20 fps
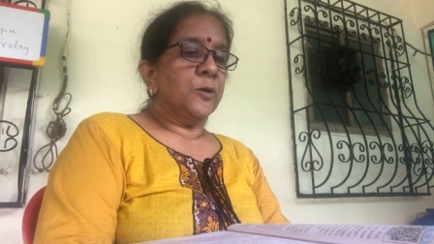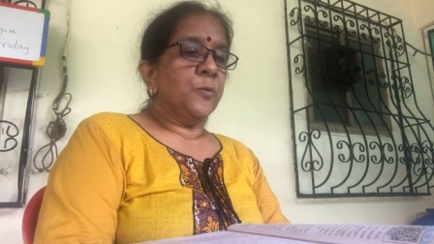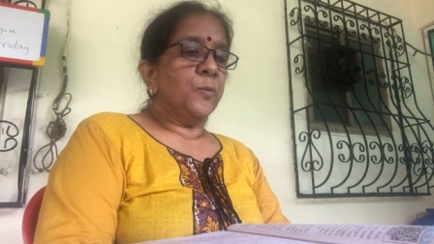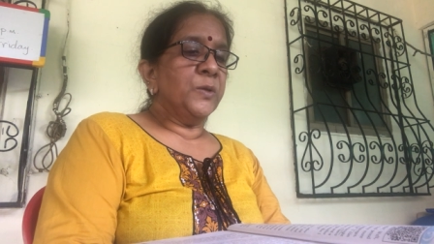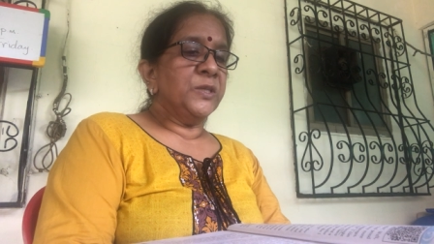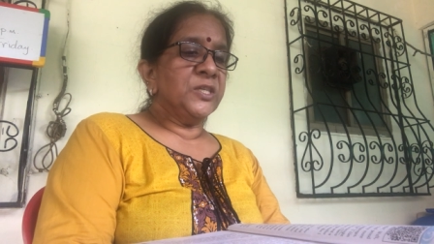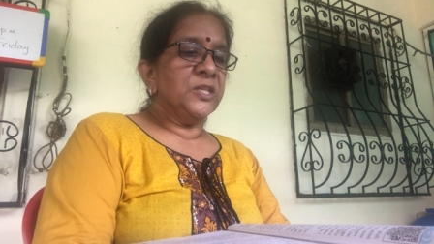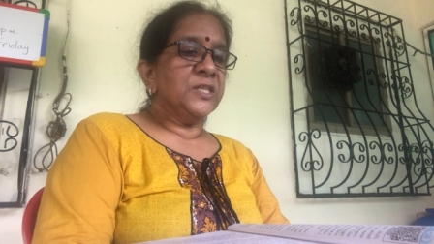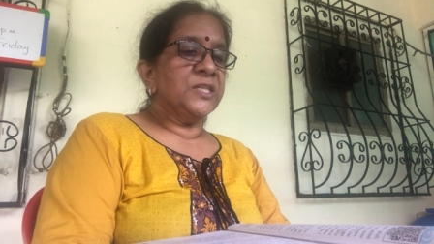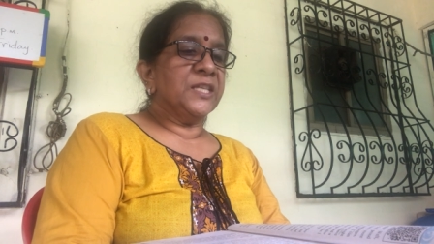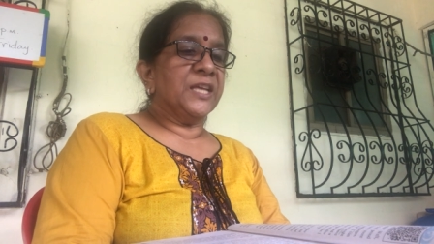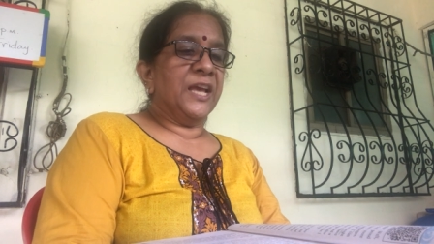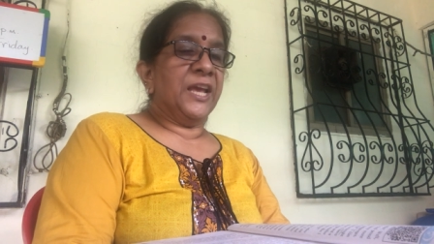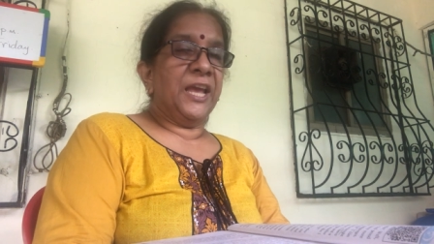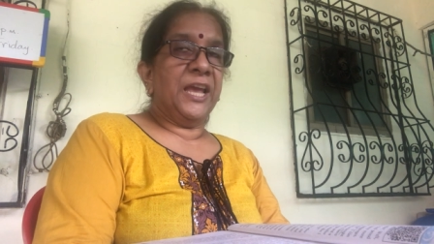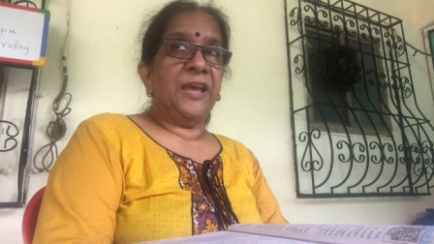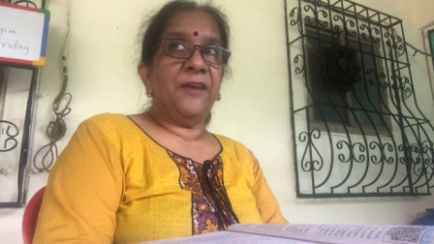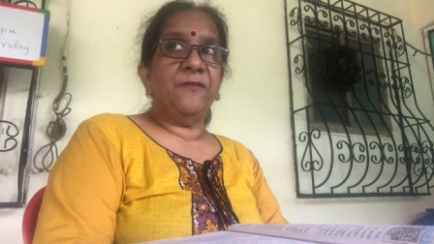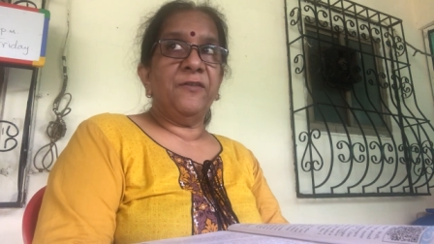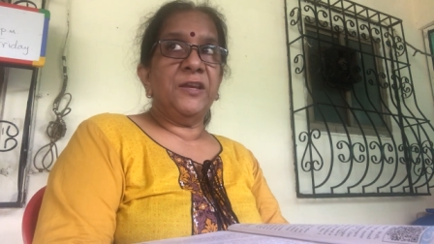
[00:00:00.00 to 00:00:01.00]
Which is the
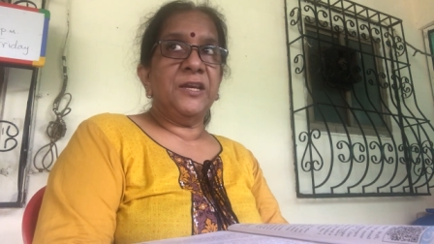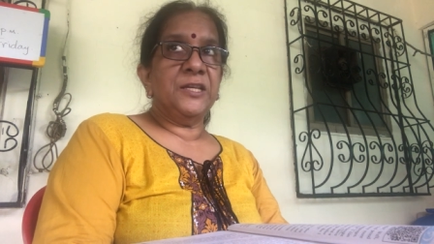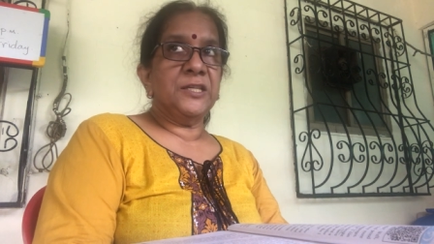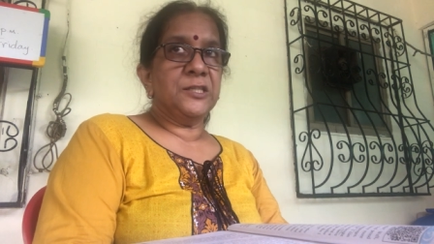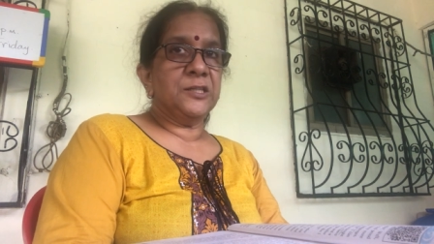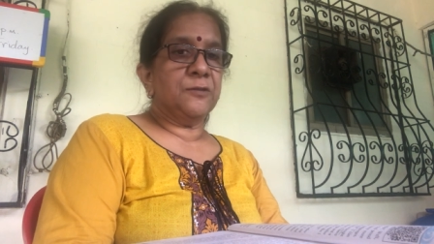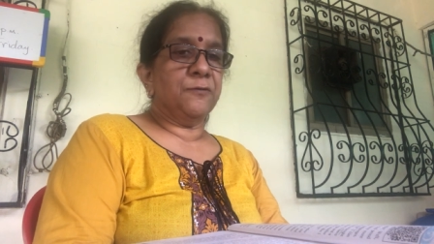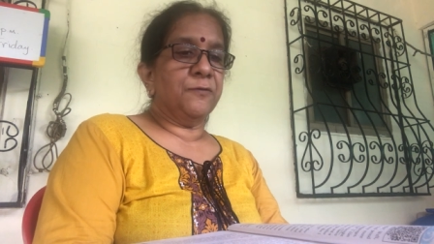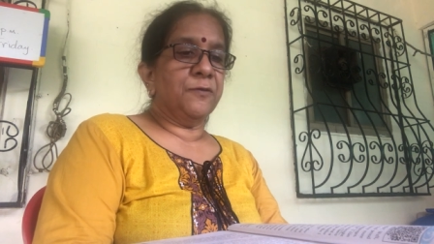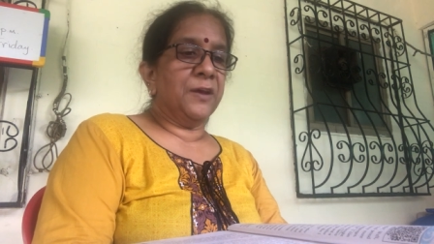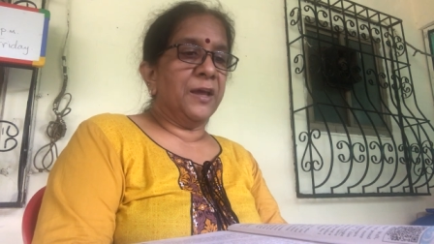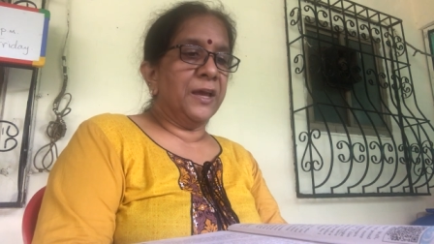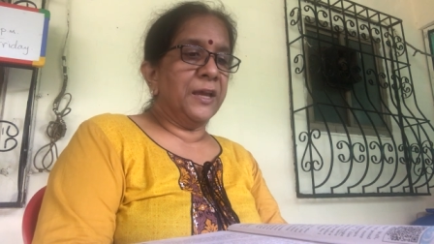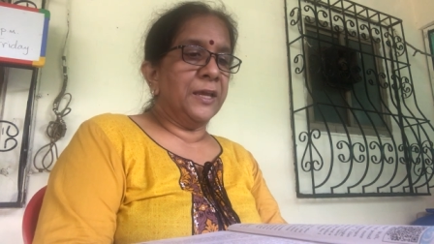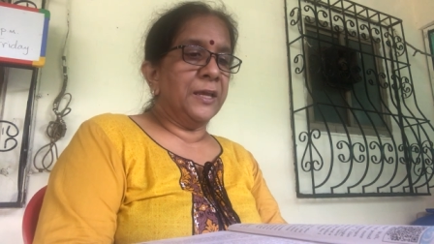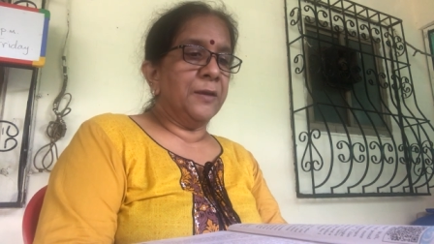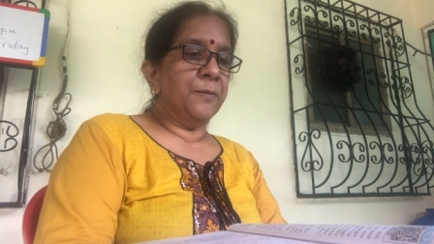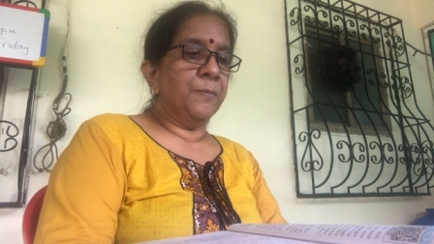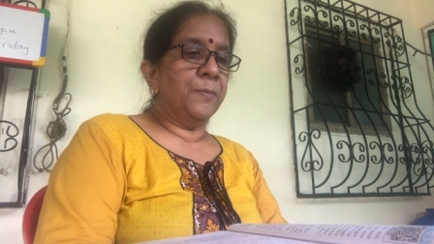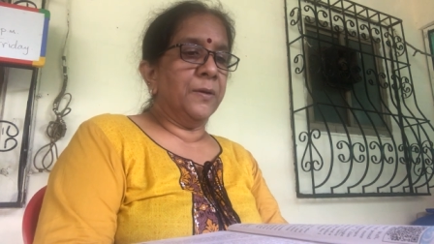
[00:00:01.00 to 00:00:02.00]
heaviest
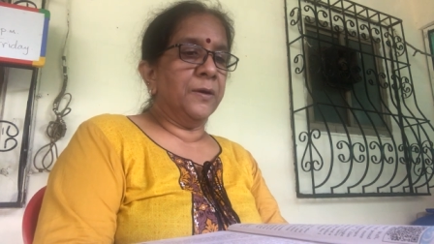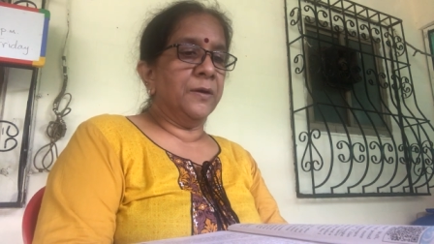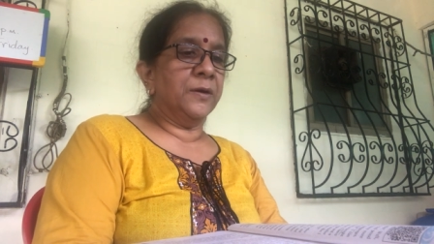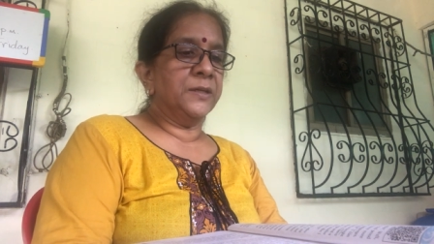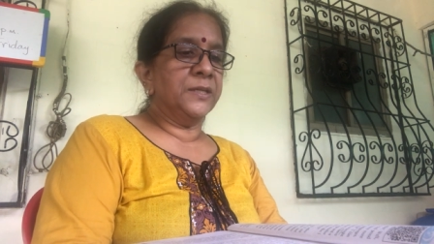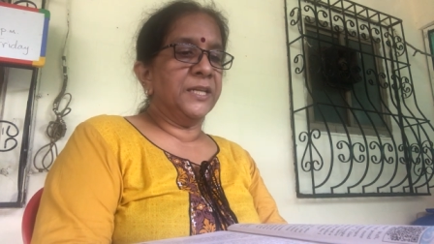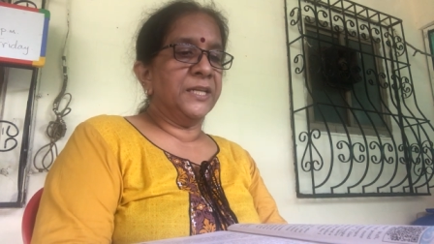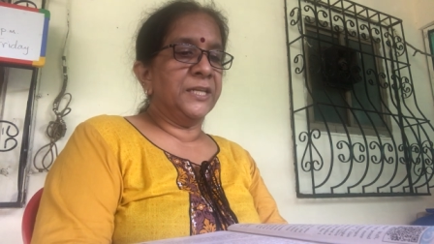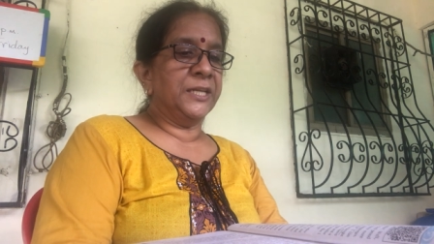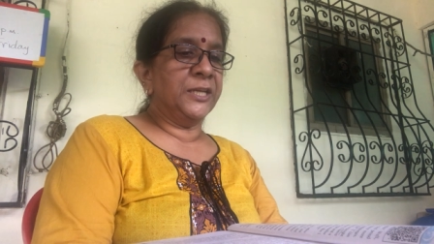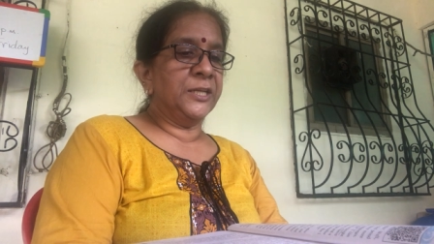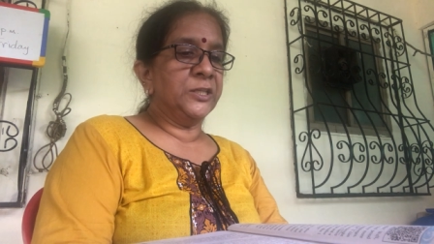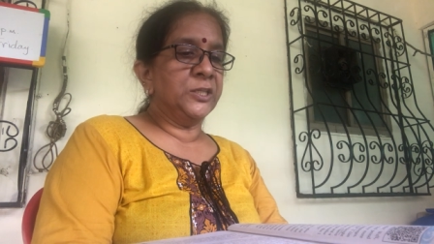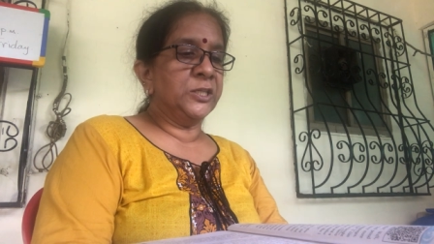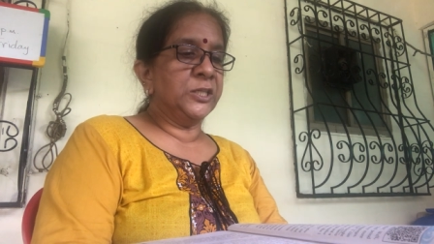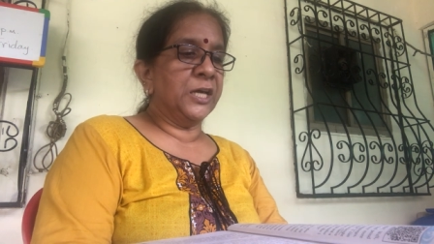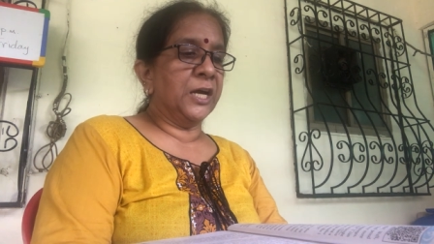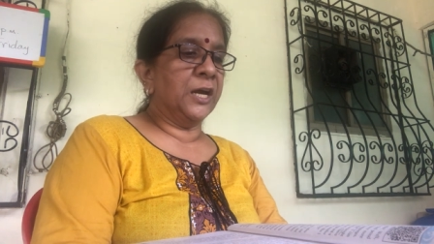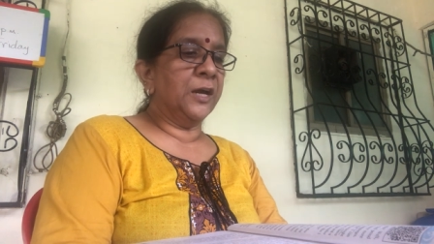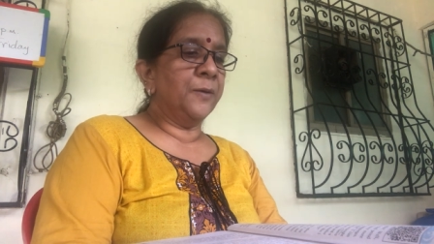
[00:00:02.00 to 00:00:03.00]
flying bird in
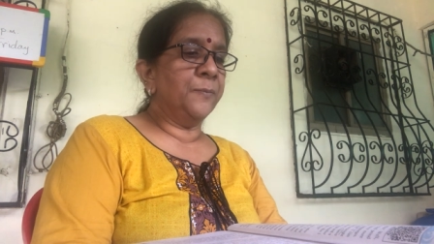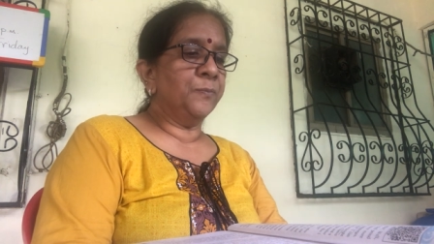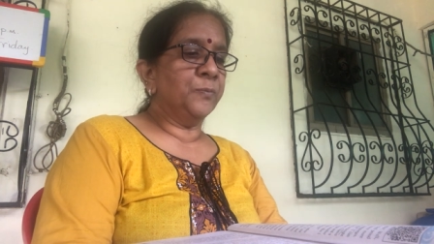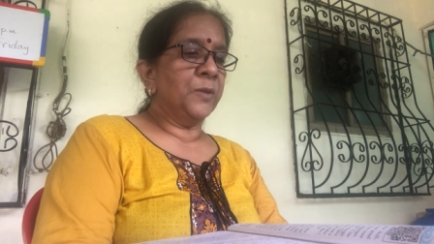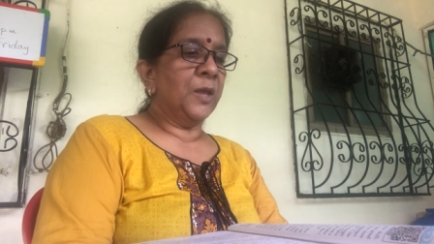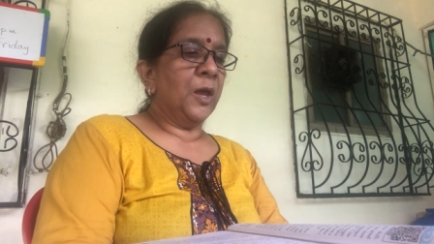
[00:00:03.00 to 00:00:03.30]
India?